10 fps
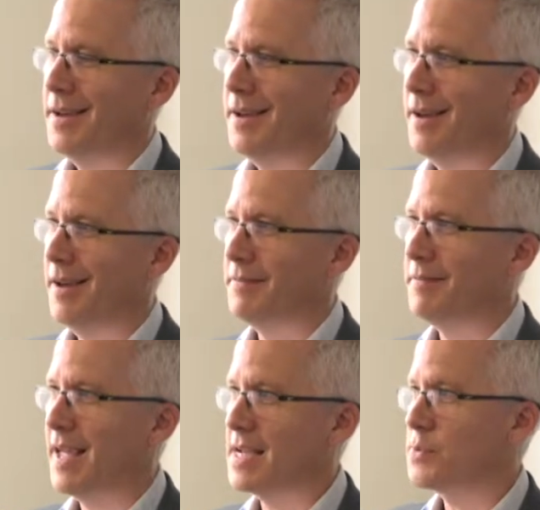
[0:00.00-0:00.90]

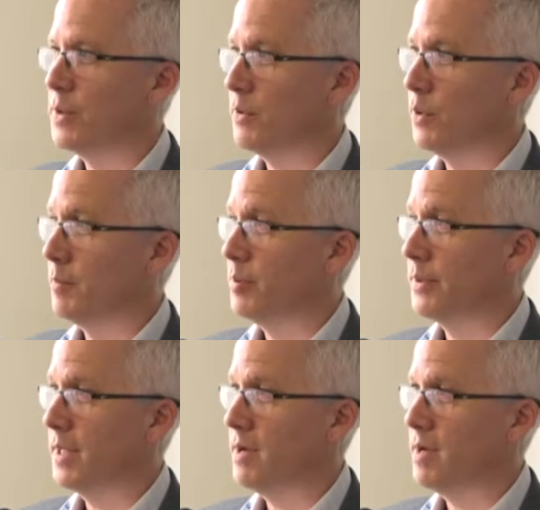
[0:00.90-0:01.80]
That's where you want to
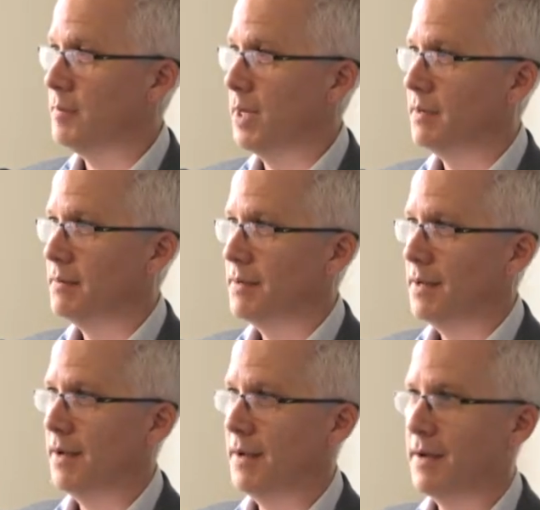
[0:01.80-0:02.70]
put the armour.
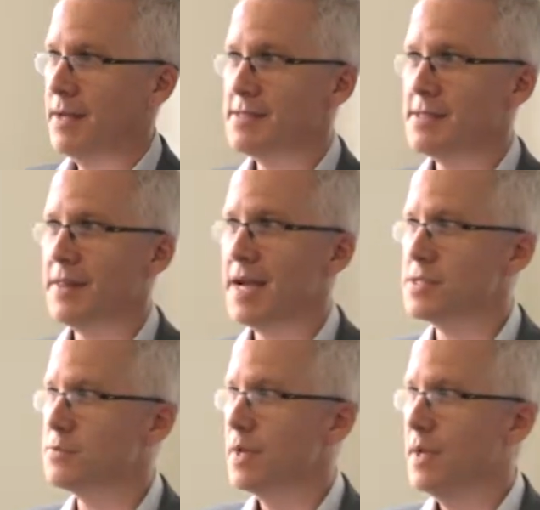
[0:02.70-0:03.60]
And so
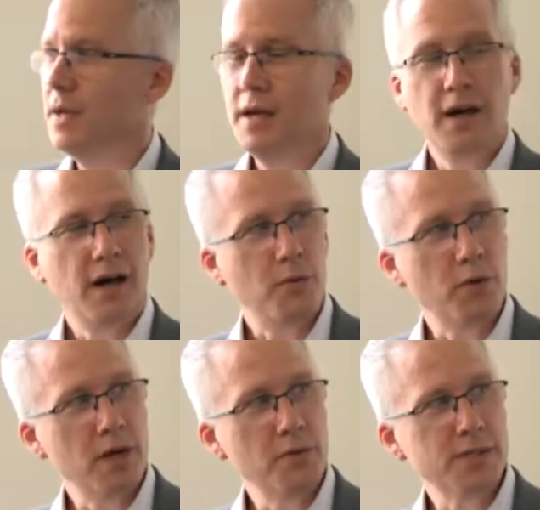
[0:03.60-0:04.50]
that's
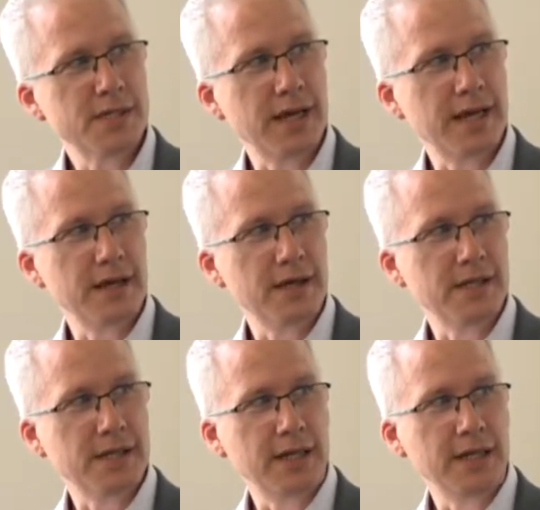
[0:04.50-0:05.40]
what I would say
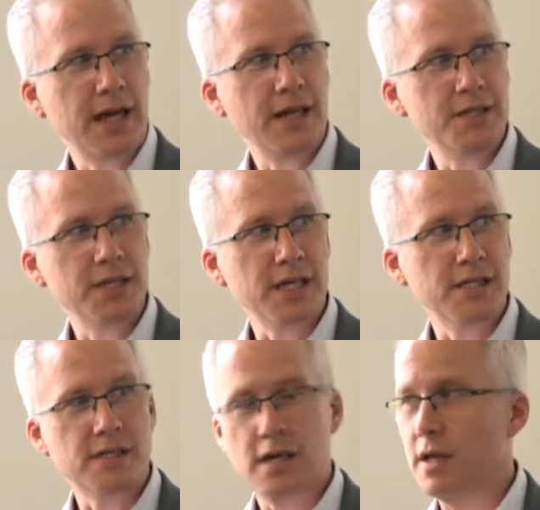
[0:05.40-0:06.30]
as an analogy,
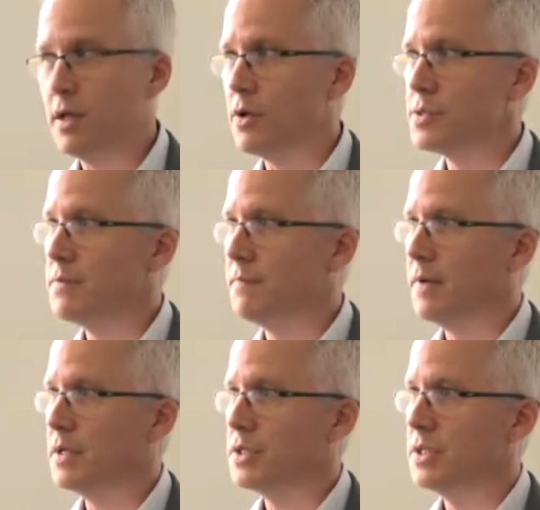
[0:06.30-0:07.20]
is that a
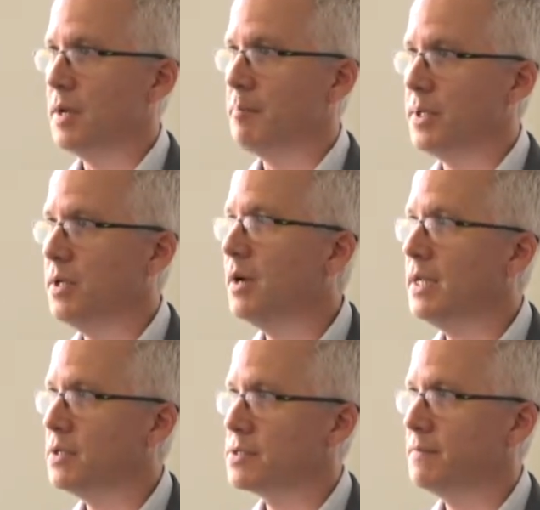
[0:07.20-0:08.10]

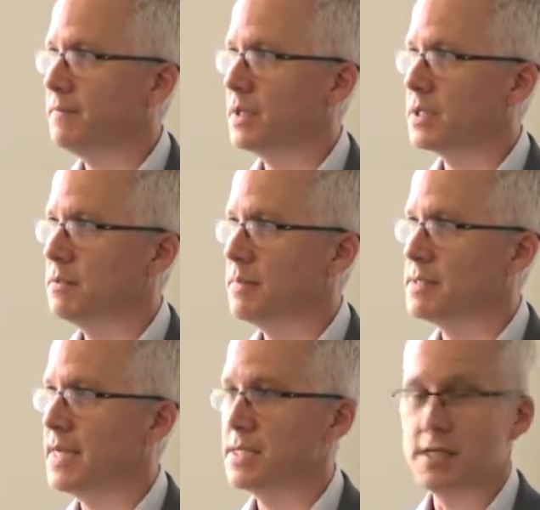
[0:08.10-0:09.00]
benign loss of function
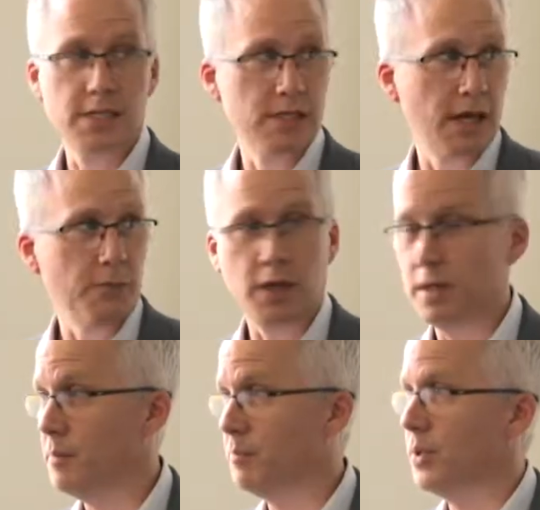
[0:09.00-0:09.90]
mutation is like one
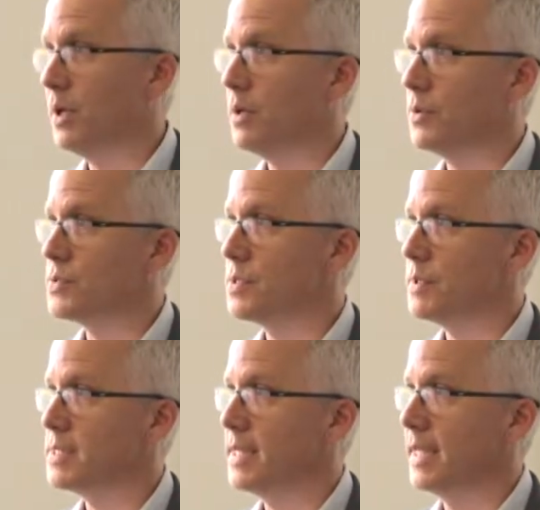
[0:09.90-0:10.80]
of the bullet holes that
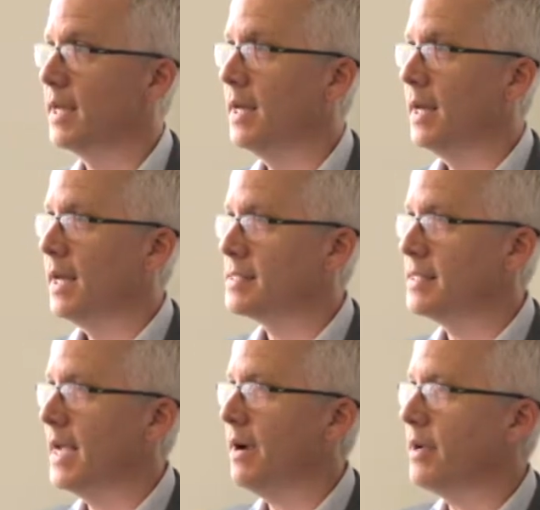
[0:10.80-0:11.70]
we see. It's
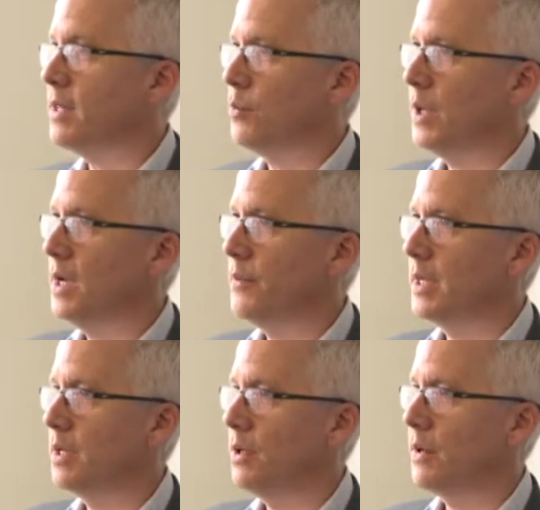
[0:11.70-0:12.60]
an area that we know we
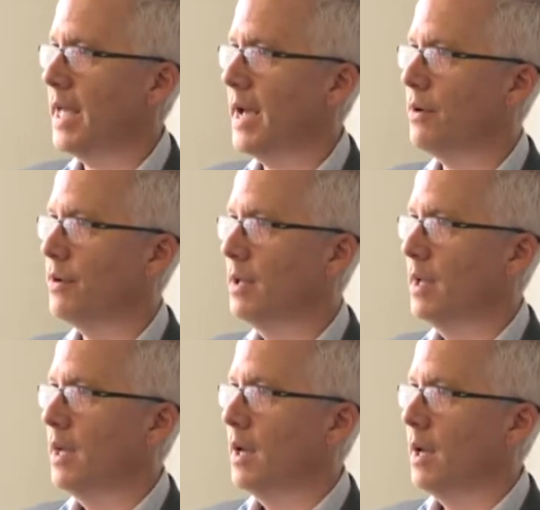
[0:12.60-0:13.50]
can knock out
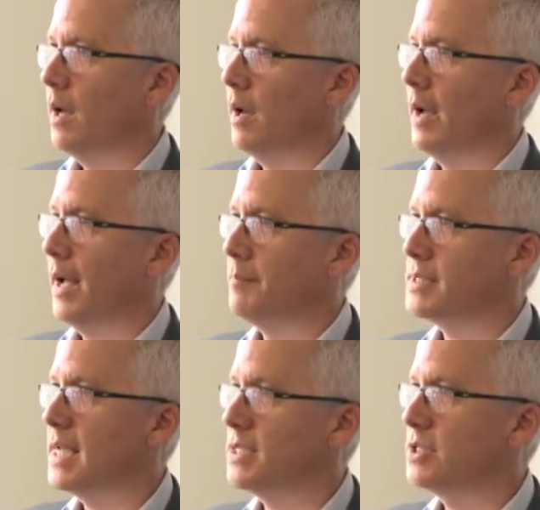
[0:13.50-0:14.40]
and
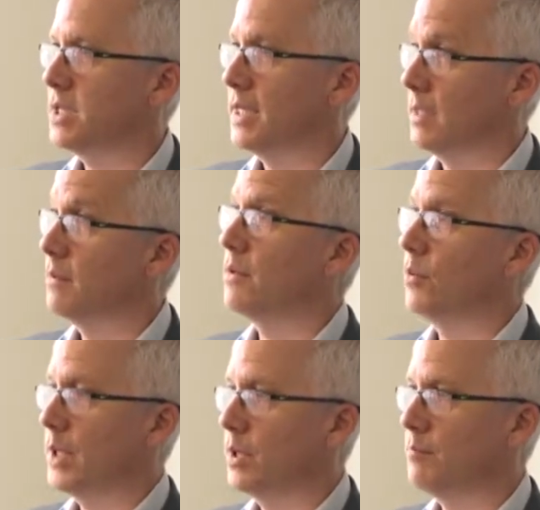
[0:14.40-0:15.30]
potentially that
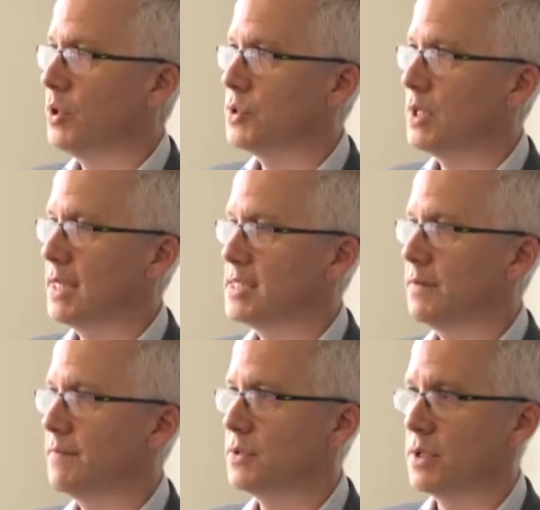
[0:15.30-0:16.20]
we could modulate
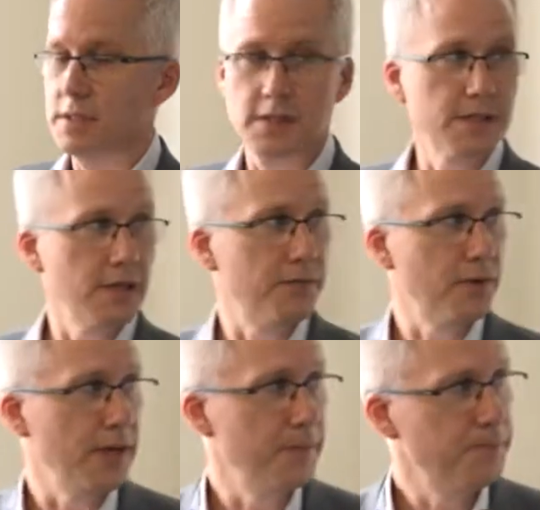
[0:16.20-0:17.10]
it for drug
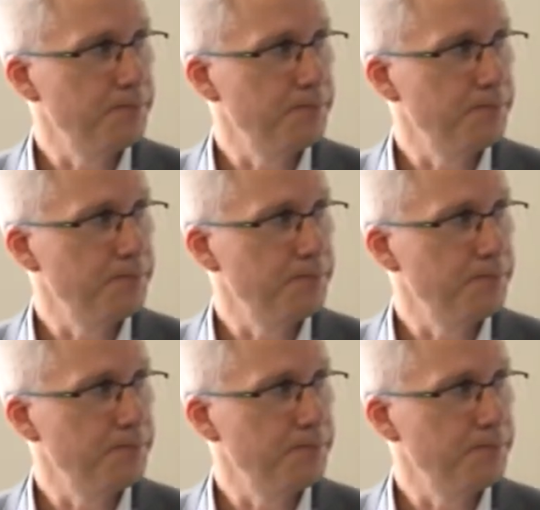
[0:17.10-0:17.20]
discovery.